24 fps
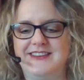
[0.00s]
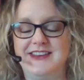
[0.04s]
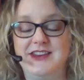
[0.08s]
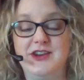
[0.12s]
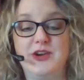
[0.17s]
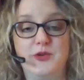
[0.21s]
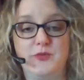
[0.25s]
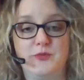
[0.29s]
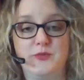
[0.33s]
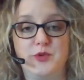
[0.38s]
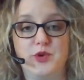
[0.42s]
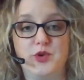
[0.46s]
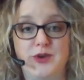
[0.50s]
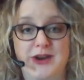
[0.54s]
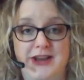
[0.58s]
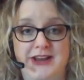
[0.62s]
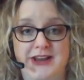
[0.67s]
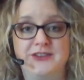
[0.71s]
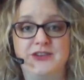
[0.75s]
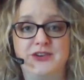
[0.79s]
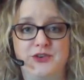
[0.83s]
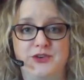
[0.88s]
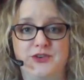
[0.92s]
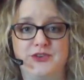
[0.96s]

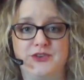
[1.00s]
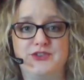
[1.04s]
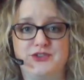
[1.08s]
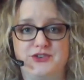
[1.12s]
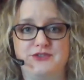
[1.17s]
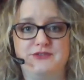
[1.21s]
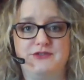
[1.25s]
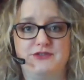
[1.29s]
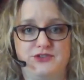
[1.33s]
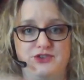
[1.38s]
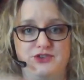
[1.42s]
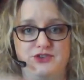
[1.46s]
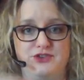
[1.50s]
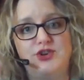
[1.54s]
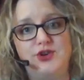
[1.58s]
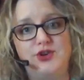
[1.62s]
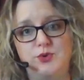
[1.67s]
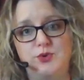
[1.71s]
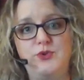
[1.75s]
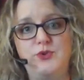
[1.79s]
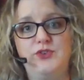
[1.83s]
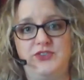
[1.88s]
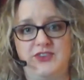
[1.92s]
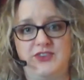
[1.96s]
grantors
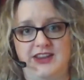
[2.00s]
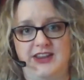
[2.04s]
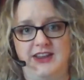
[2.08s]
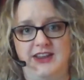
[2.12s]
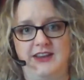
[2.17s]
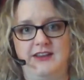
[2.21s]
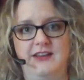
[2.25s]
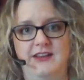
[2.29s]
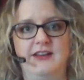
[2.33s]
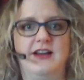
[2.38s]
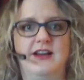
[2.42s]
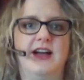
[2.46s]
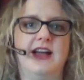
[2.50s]
choosing,